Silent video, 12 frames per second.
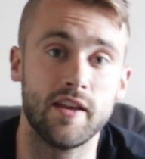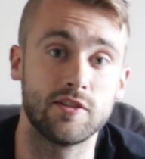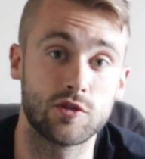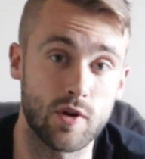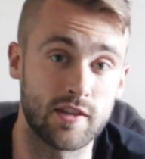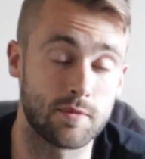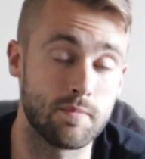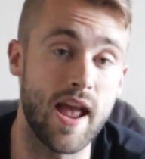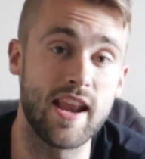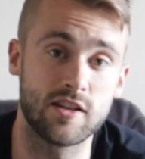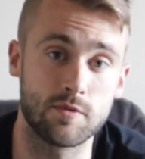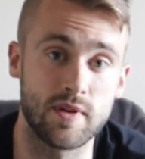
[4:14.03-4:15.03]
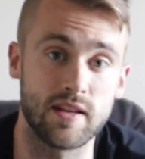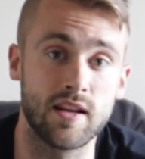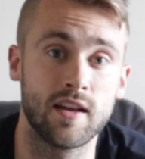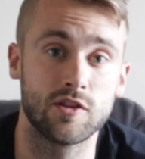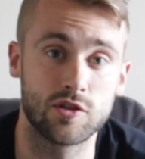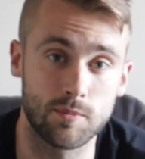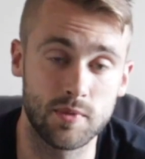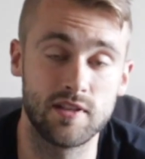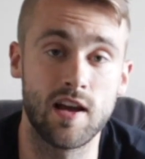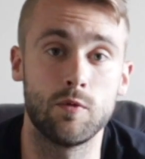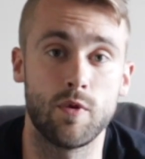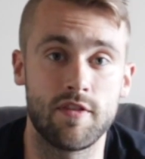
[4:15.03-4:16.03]
Stress management should be
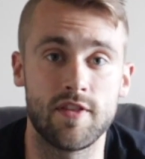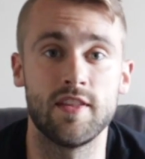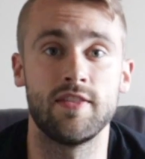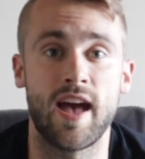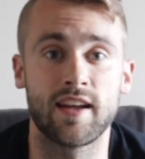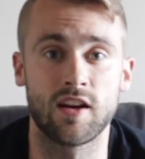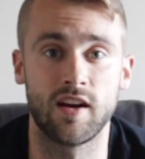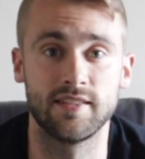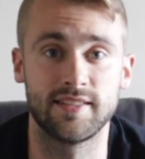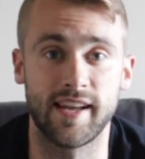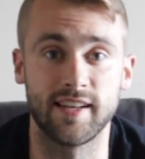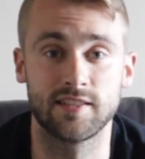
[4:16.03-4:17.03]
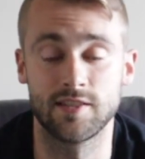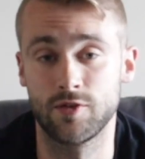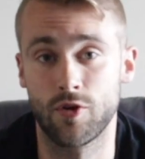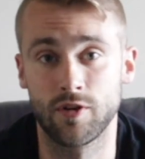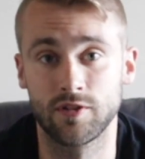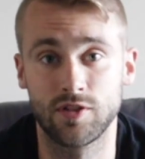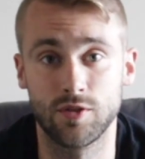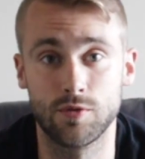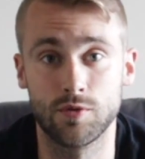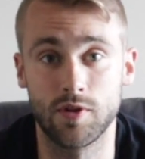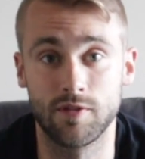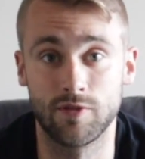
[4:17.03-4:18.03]
done within that context in order
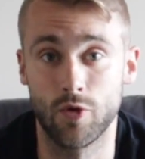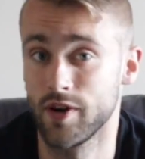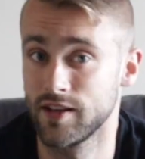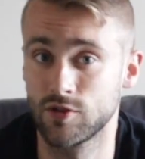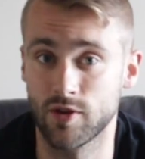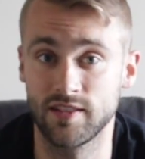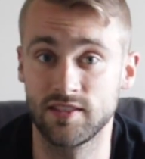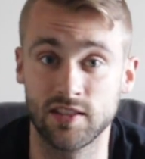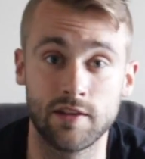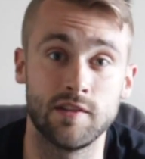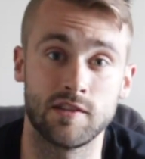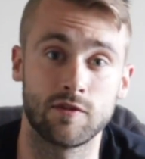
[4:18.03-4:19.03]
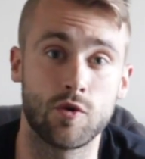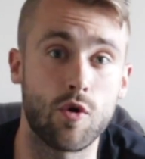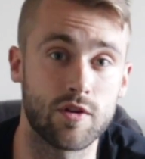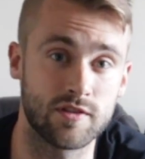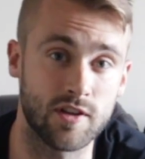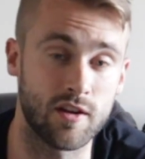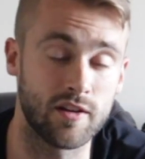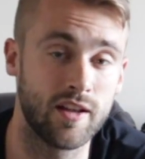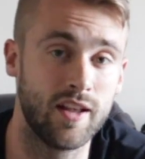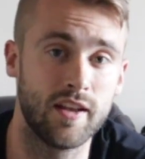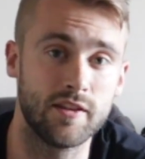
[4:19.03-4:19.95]
to avoid crazy levels of cortisol